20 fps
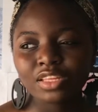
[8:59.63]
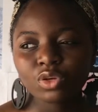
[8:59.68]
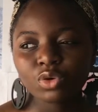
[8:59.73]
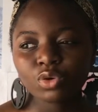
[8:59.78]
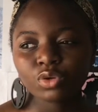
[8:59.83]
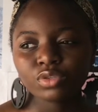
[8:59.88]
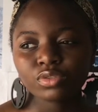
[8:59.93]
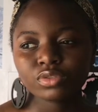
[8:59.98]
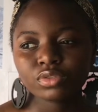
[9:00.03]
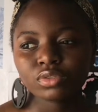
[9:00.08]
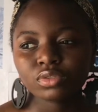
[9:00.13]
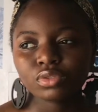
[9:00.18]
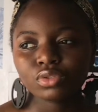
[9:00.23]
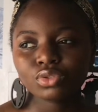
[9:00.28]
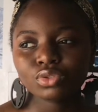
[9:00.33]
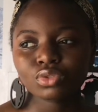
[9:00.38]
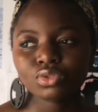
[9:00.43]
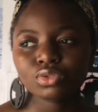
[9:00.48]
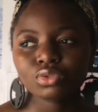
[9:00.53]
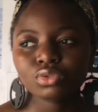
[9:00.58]
because
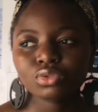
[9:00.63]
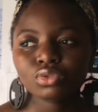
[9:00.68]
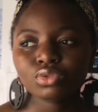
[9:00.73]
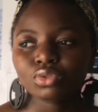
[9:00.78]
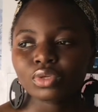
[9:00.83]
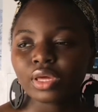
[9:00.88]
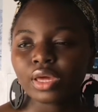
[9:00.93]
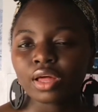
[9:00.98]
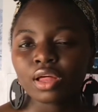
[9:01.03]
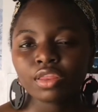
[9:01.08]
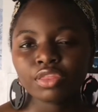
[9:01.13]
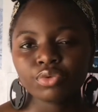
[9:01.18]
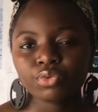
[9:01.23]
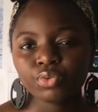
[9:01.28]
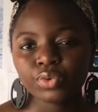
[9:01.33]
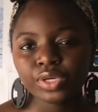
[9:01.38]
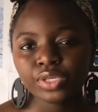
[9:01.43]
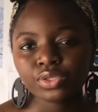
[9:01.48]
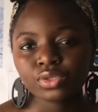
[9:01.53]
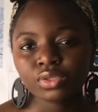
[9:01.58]
just to health
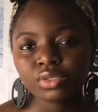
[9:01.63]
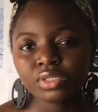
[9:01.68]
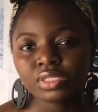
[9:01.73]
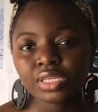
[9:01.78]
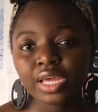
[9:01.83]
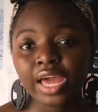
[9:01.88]
reasons.